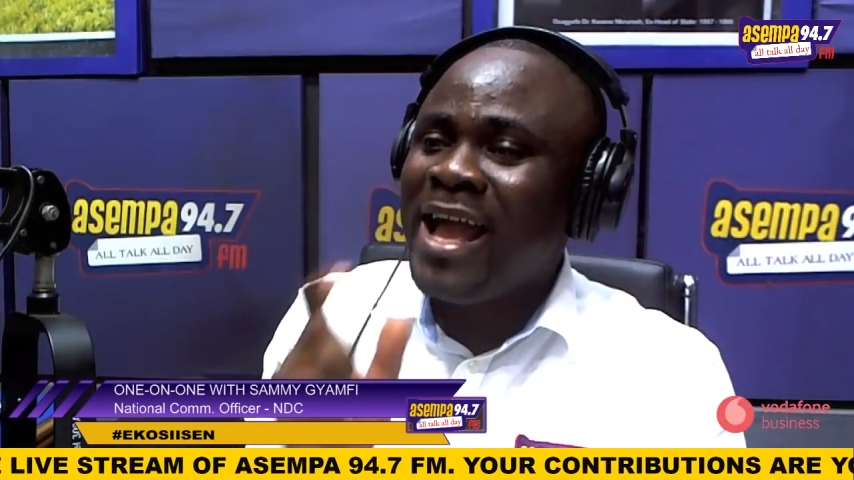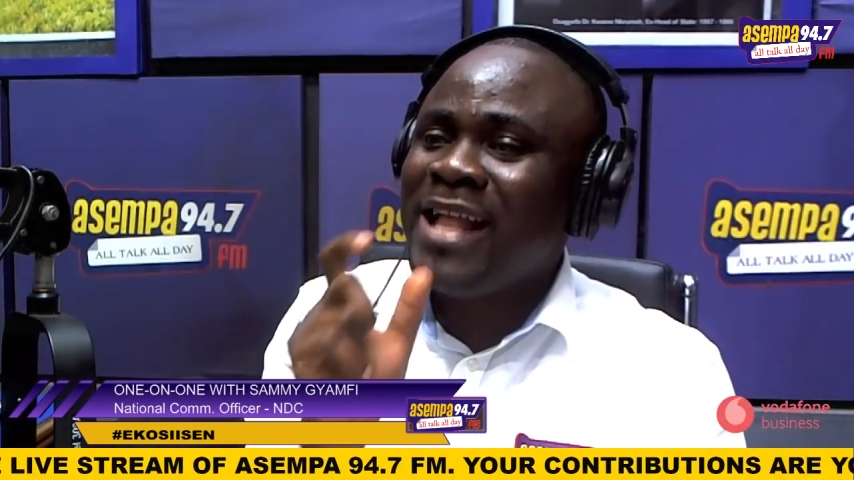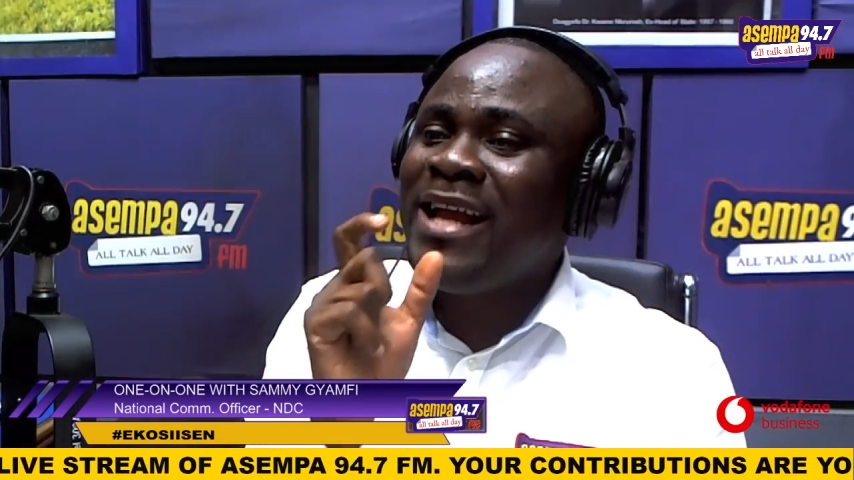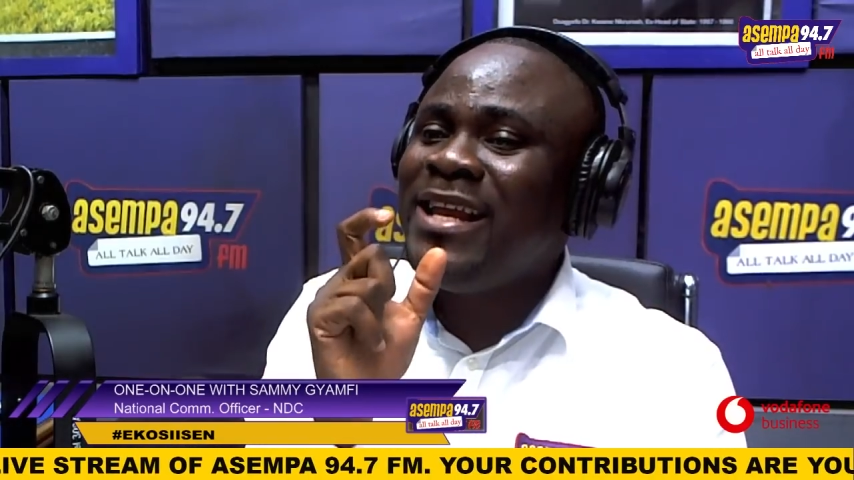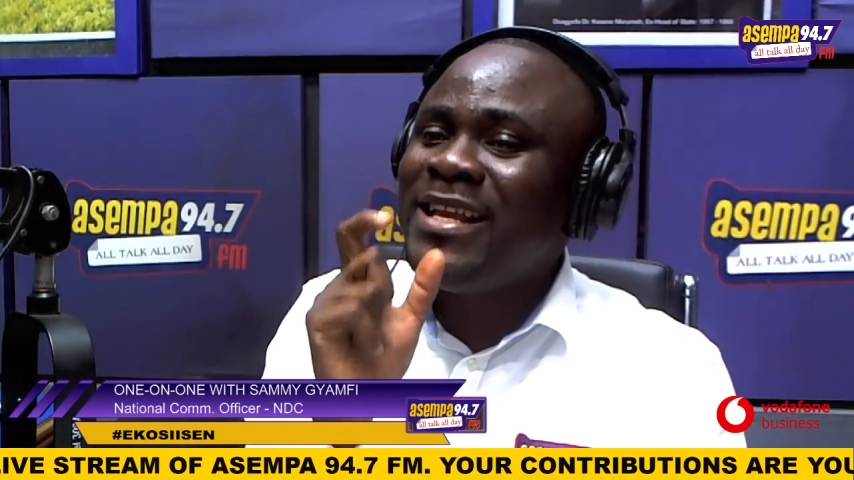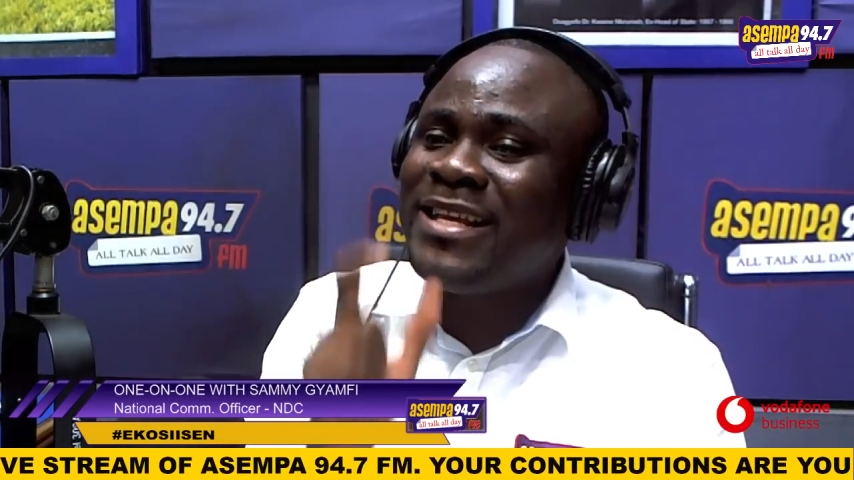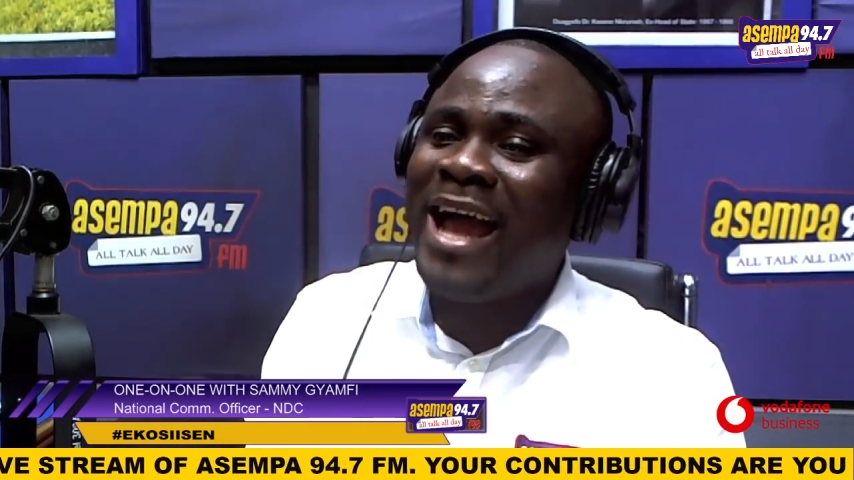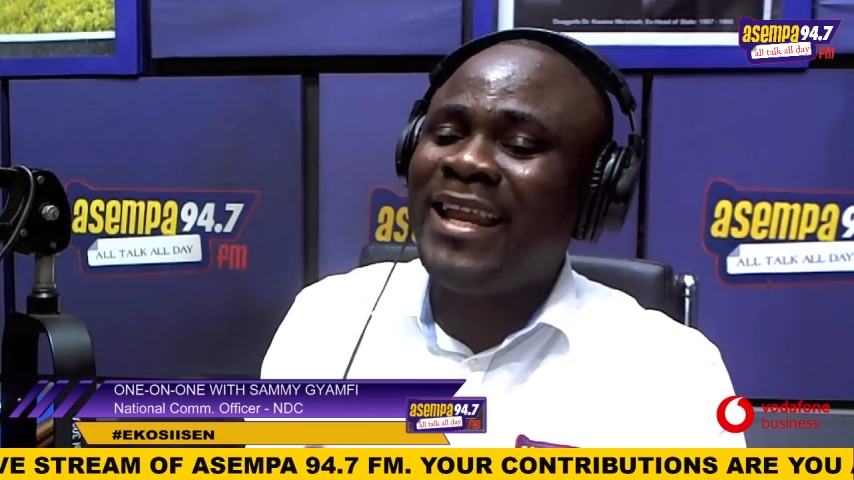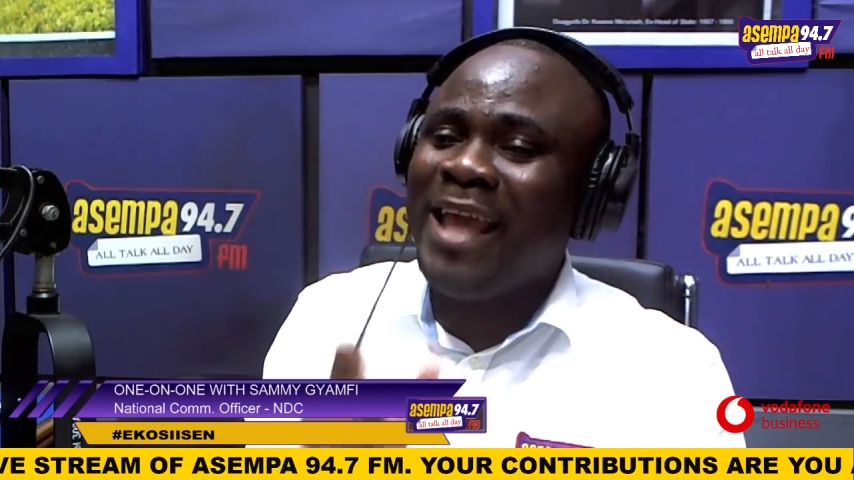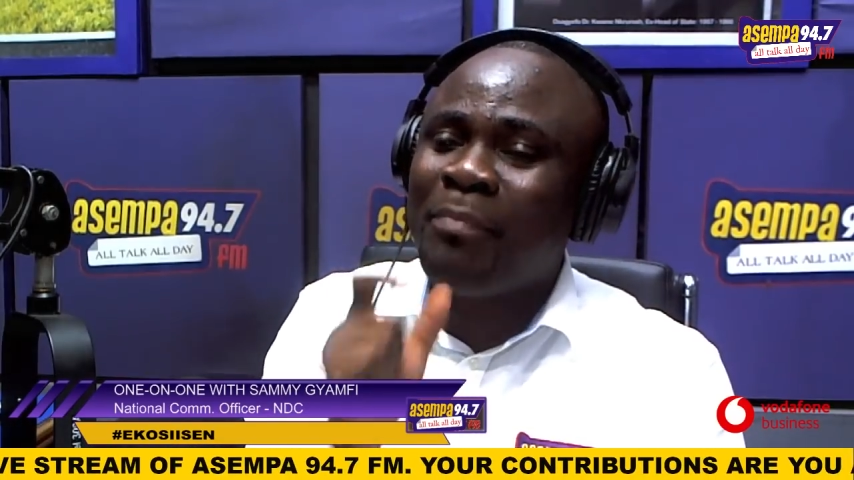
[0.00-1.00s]
and then you
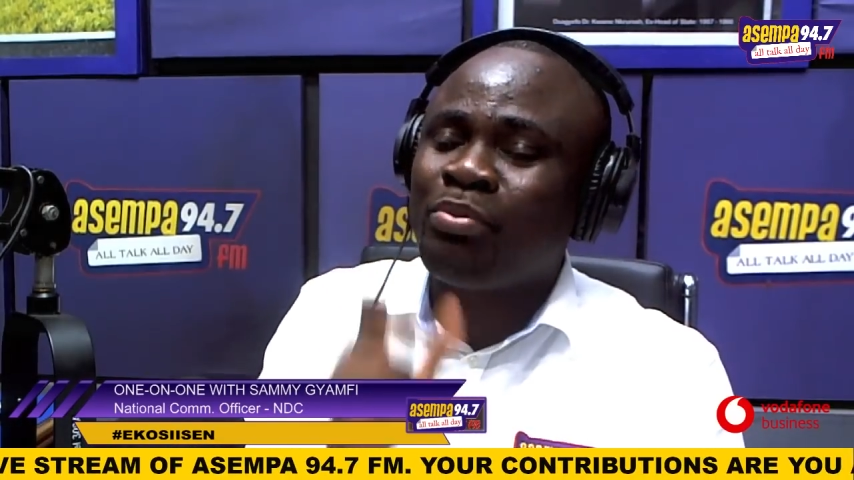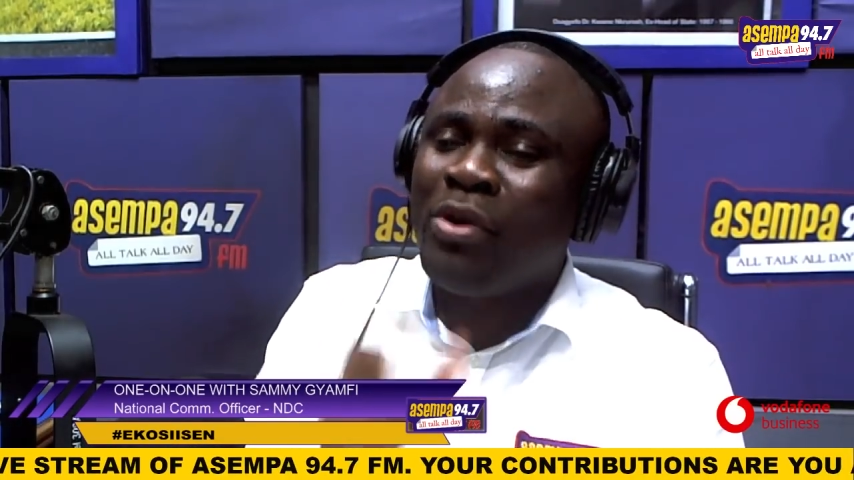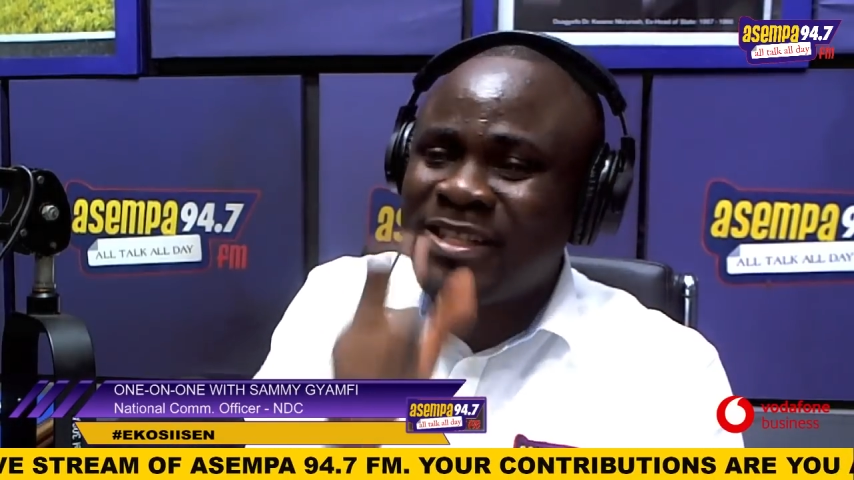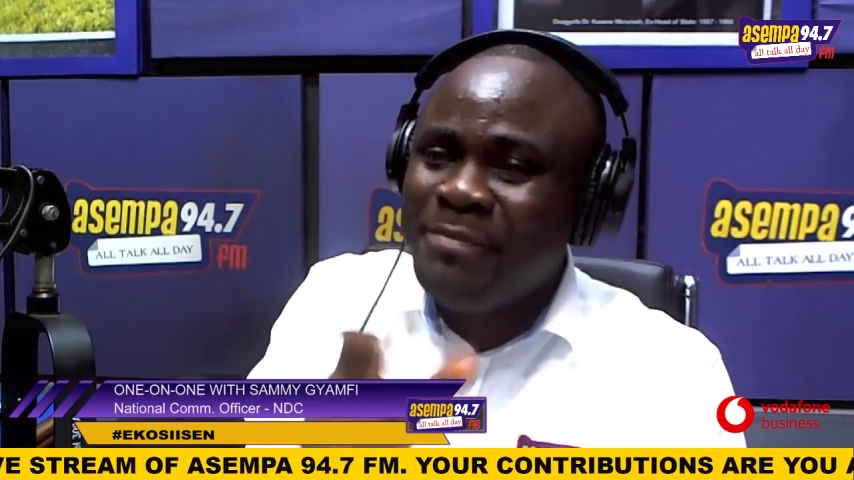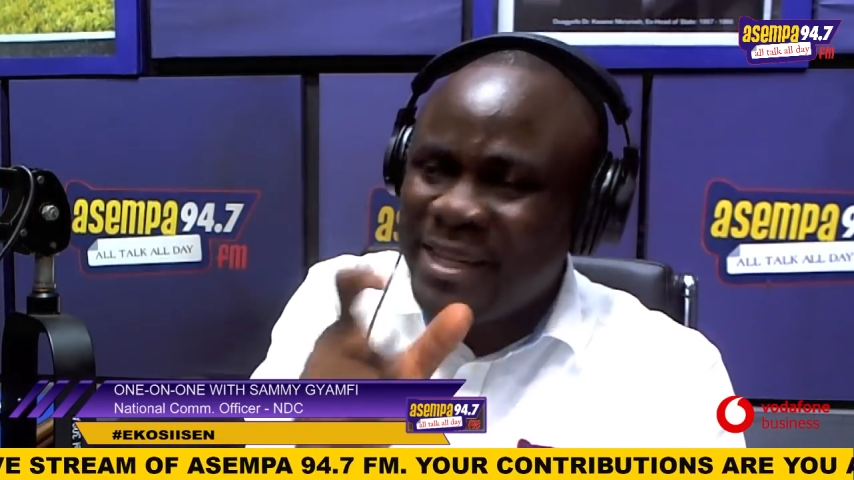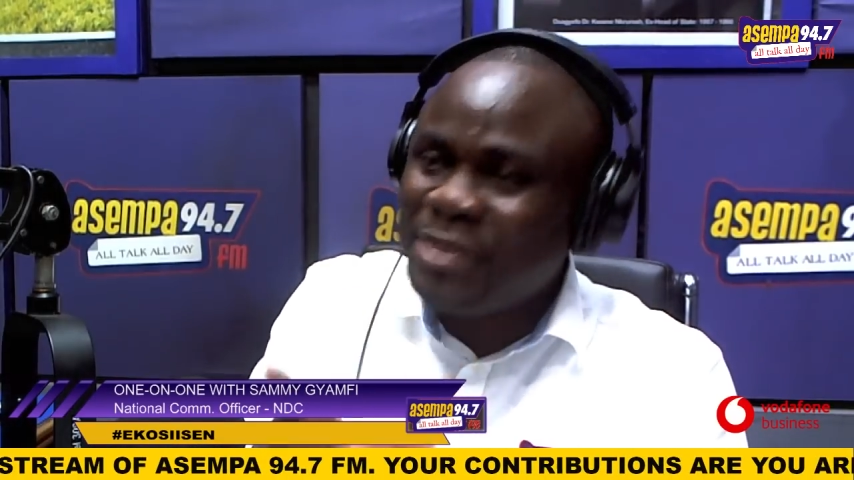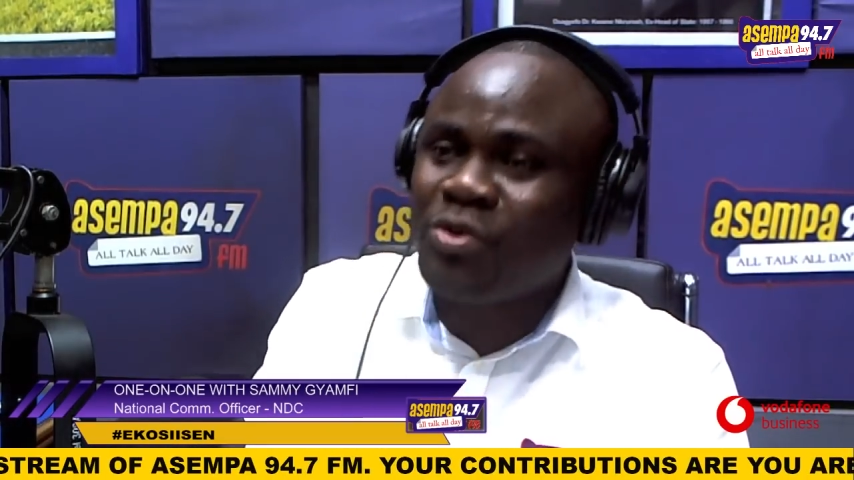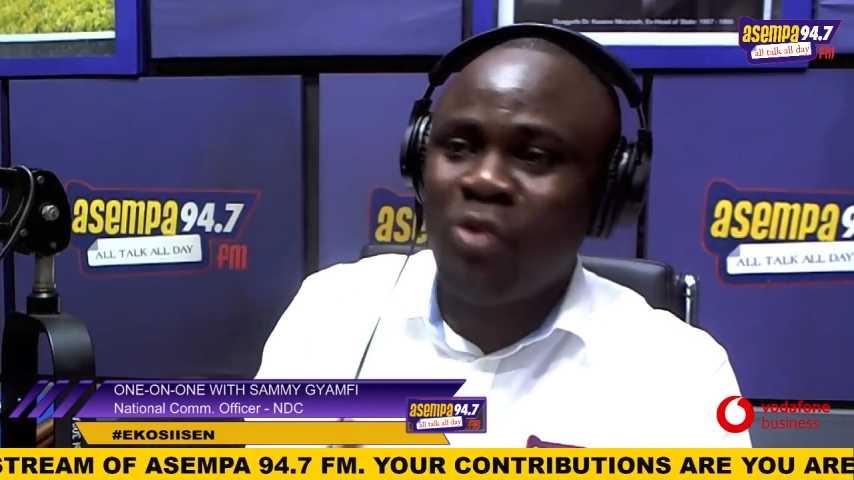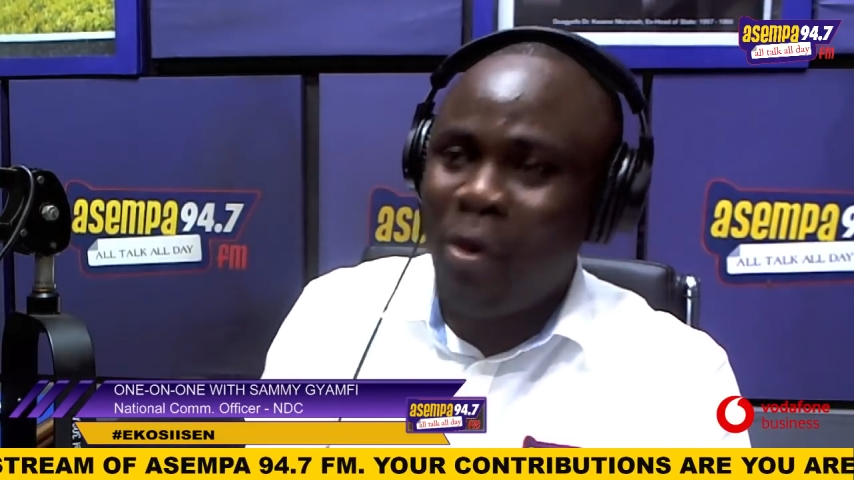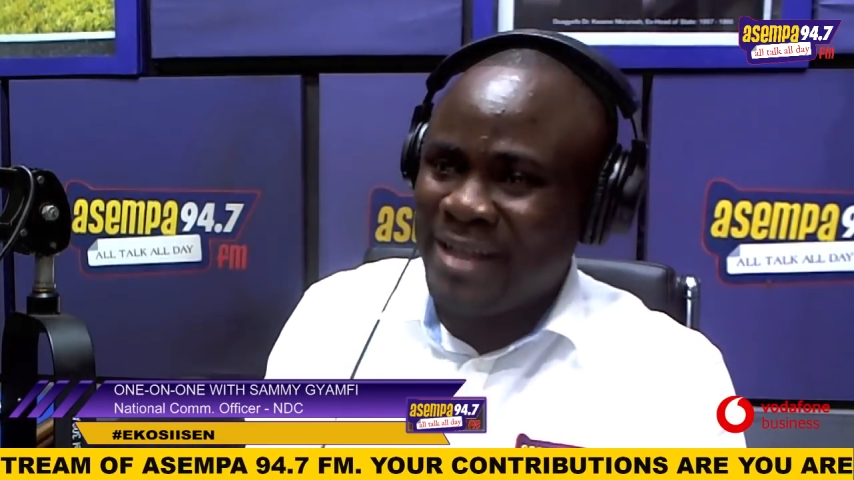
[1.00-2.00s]
know, na proximity to
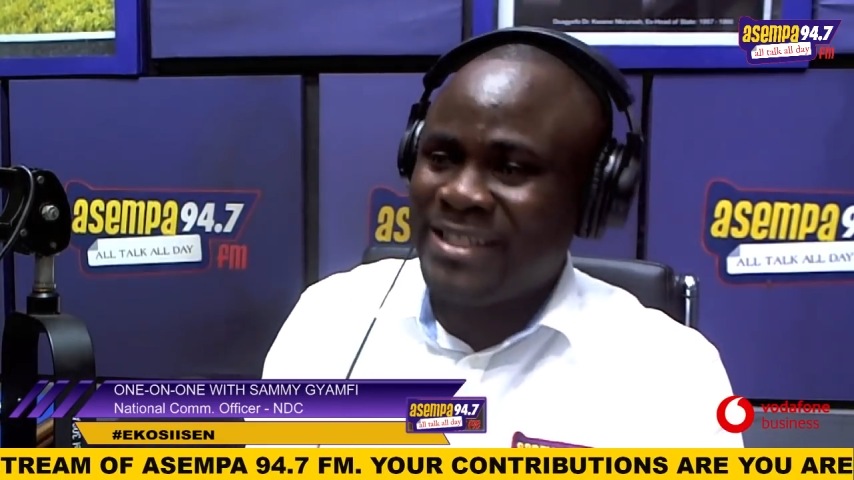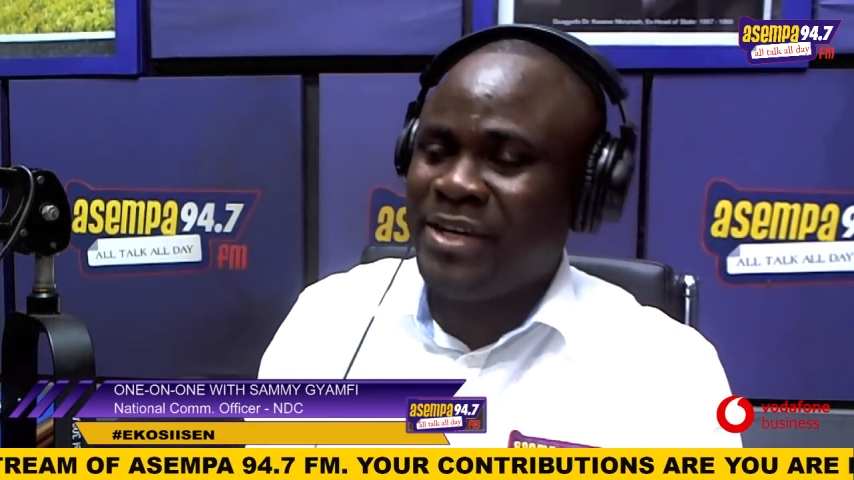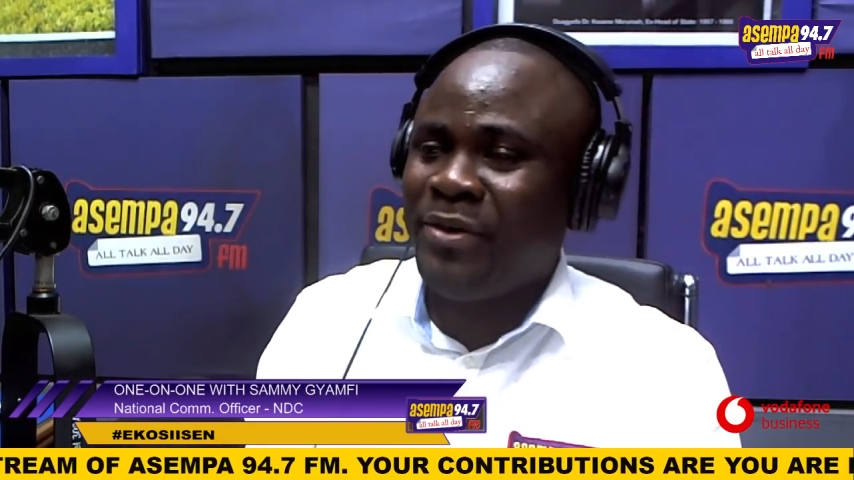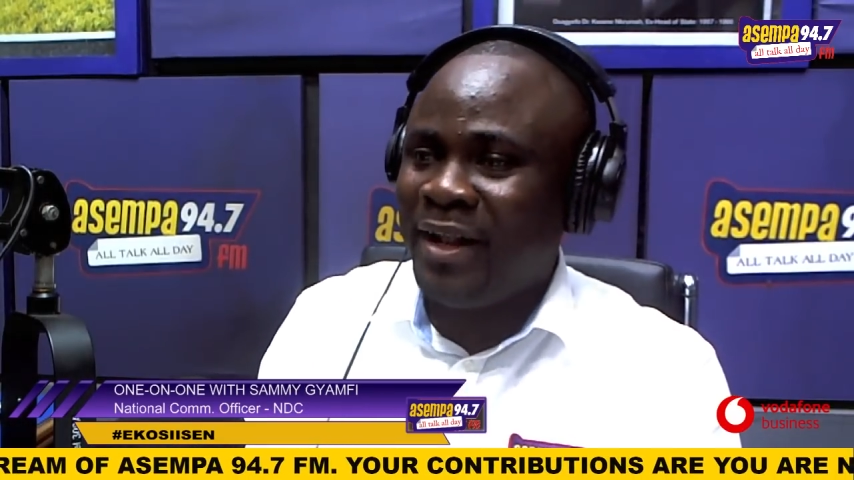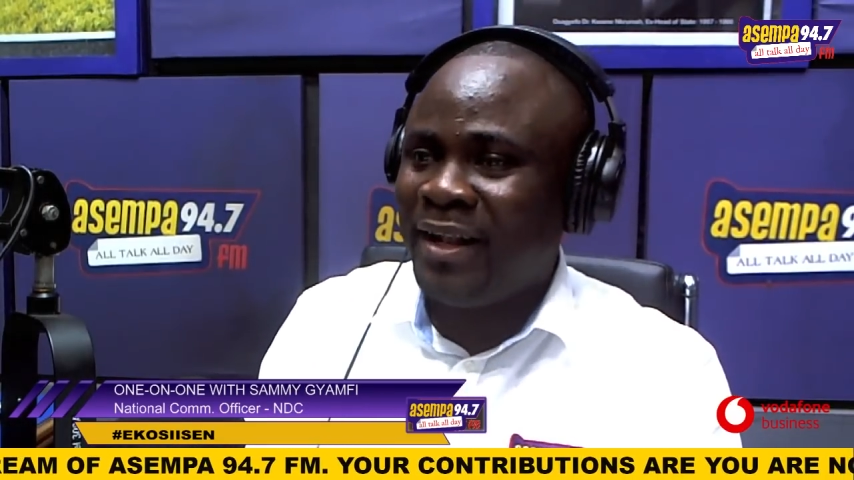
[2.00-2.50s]
raw material.